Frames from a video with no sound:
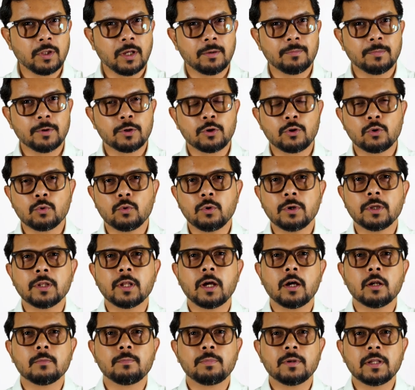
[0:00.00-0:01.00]
number 2 in
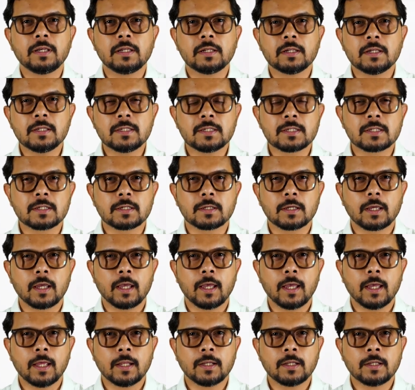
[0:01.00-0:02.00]
our playlist,
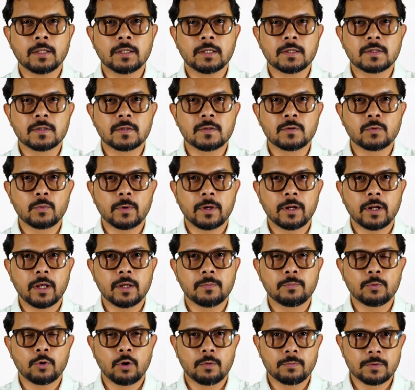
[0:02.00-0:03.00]
and this is where I
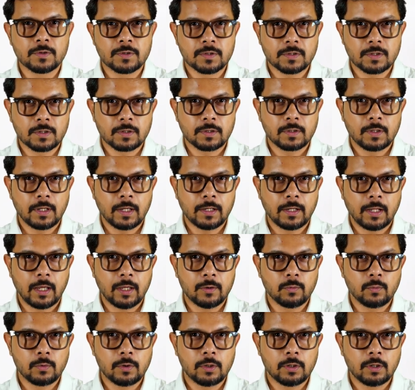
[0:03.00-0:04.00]
promised that
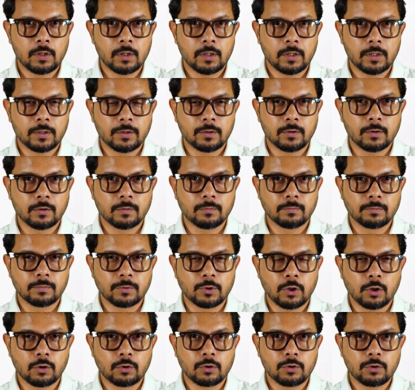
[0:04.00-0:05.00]
I will
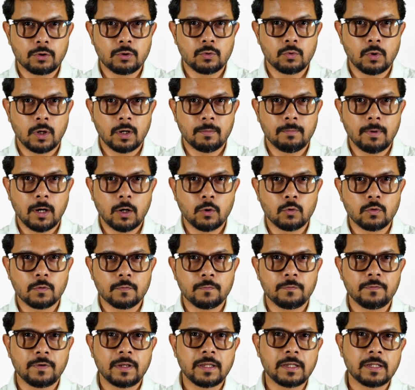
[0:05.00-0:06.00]
talk to you
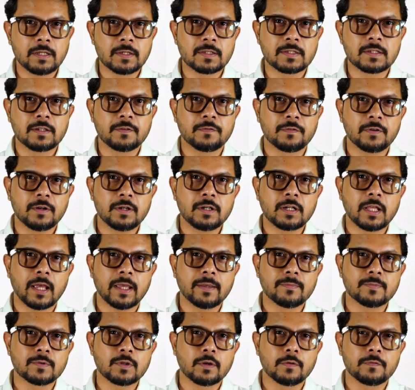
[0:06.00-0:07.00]
about various different
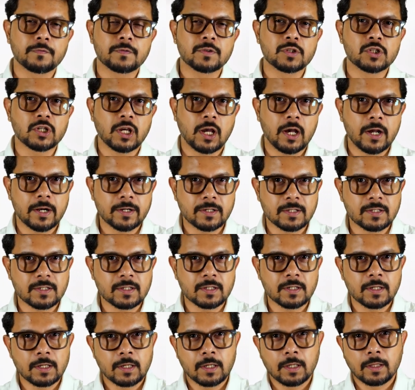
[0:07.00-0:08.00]
types of
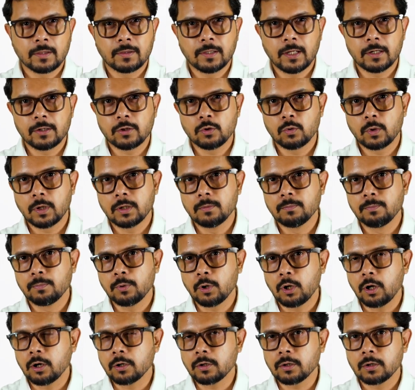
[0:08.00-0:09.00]
charts that you can
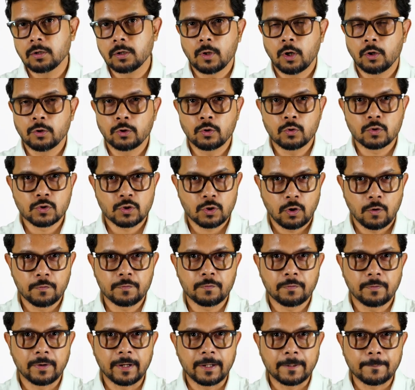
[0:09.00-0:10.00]
plot on your
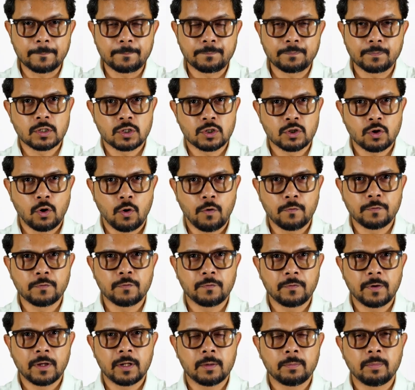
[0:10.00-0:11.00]
software.
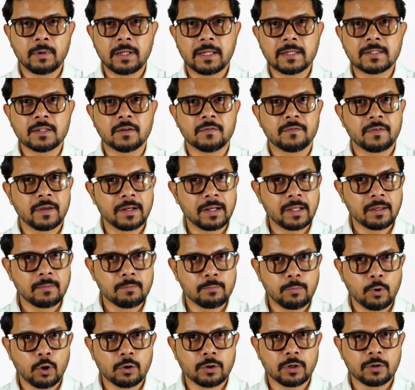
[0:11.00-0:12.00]
Software plays a very
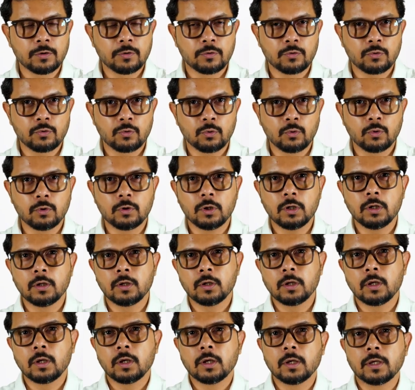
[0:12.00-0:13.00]
important role
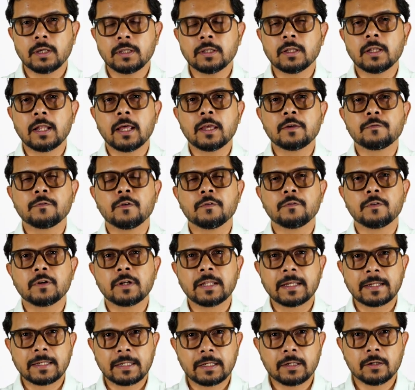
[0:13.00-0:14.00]
in the life of a
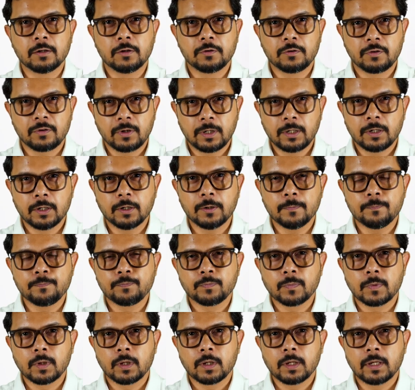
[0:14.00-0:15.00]
technical trader.
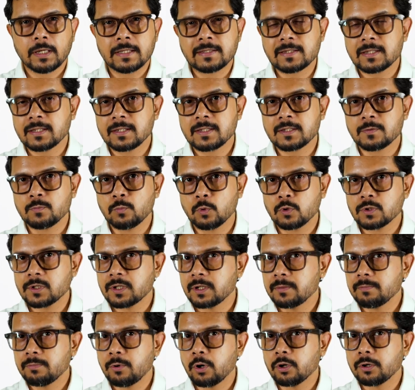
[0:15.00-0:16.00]
It's his most
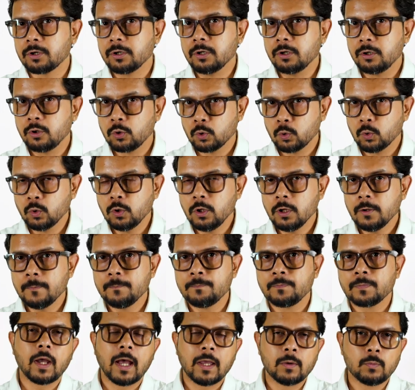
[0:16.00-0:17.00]
important tool.
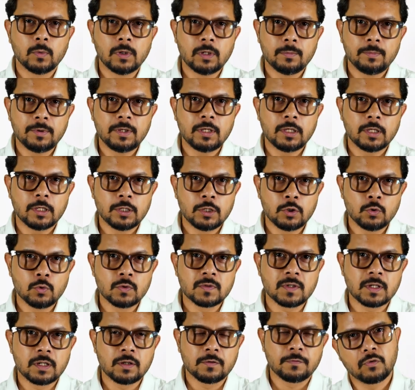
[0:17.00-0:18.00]
I will be
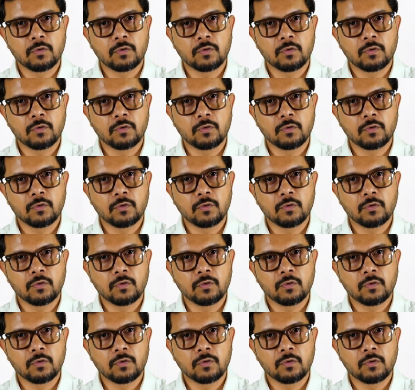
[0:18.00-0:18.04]
using